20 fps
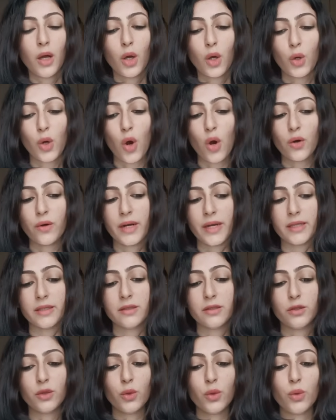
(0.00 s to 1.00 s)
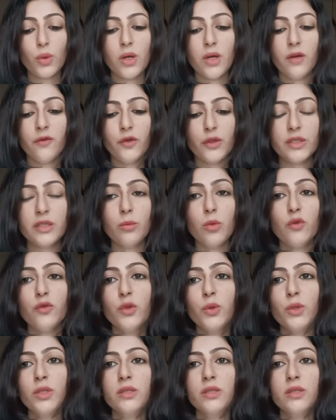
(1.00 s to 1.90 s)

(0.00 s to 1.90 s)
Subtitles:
All right, so for some of you,